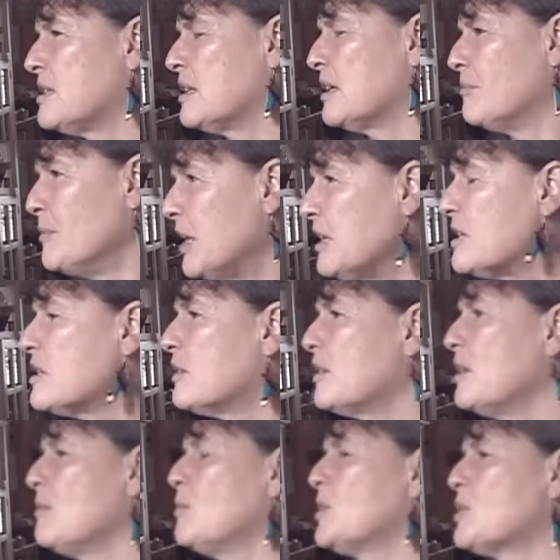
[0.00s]
the
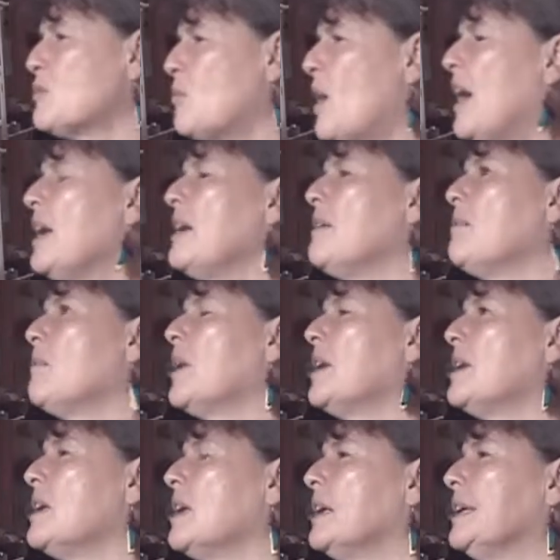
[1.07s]
military would try when